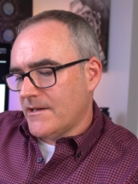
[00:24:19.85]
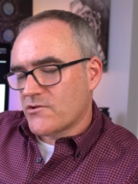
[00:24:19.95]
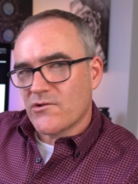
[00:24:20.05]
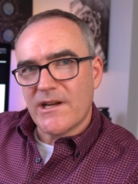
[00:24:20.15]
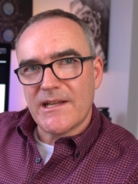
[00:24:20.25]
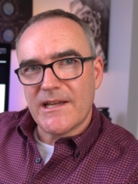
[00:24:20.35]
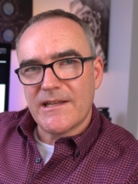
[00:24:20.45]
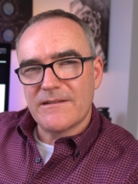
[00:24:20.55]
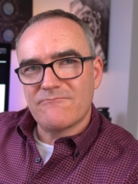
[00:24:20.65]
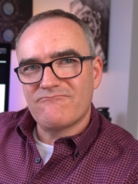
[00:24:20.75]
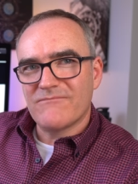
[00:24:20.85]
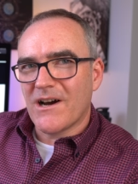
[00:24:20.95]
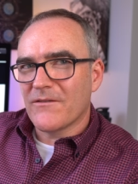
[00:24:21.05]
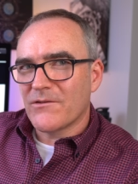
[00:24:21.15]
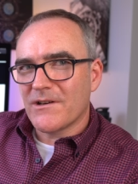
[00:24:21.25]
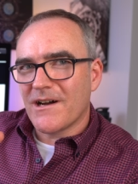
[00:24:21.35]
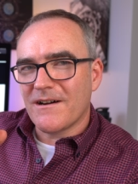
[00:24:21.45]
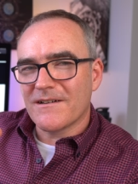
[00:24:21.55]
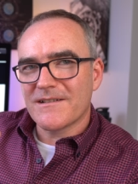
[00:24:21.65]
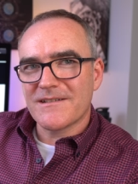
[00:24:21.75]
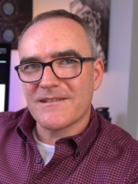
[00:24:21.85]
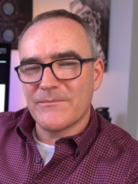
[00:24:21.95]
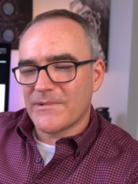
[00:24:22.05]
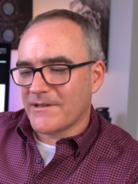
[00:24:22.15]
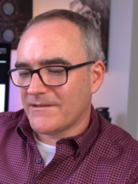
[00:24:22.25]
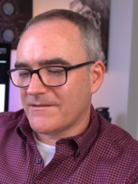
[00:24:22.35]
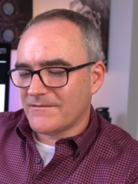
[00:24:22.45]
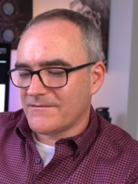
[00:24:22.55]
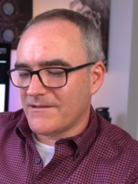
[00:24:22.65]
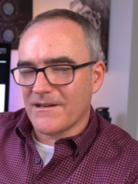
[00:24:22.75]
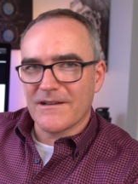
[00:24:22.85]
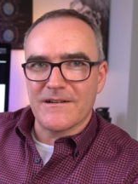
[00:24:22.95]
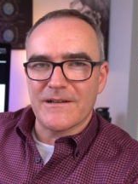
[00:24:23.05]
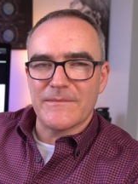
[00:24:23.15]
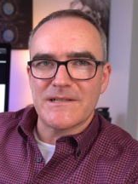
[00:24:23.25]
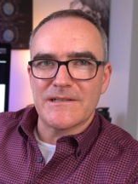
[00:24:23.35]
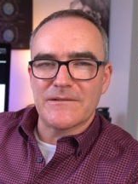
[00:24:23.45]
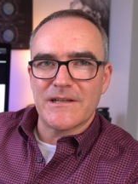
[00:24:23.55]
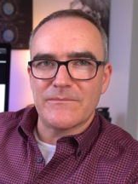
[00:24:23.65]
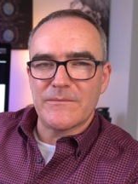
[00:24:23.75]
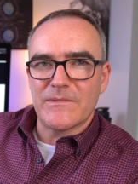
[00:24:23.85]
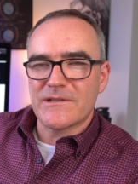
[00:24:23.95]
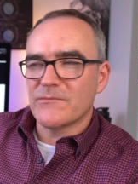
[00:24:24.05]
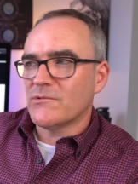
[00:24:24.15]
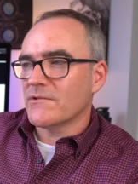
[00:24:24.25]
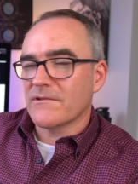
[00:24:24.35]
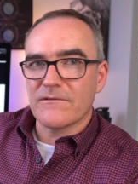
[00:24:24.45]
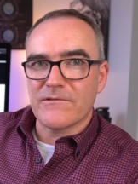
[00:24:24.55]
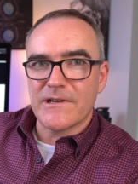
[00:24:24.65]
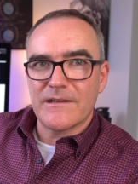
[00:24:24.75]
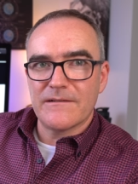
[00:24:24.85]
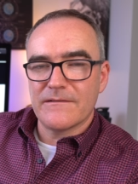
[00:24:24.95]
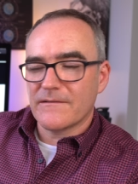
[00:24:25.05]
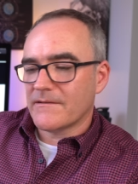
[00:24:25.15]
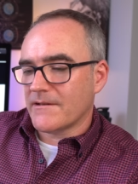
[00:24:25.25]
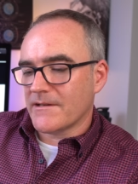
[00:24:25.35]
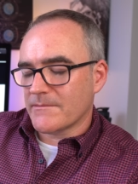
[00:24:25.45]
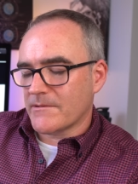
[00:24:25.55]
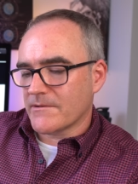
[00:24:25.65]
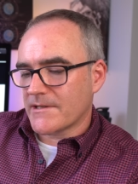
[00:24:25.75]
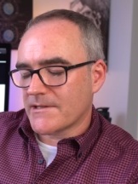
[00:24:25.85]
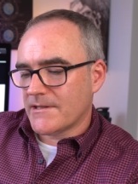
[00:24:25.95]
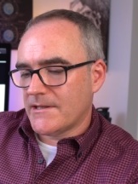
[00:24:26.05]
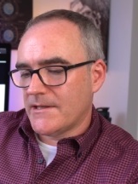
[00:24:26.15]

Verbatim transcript: Trading in, I'm not asked, but I can't imagine they'll give me much more than three, uh, to be honest.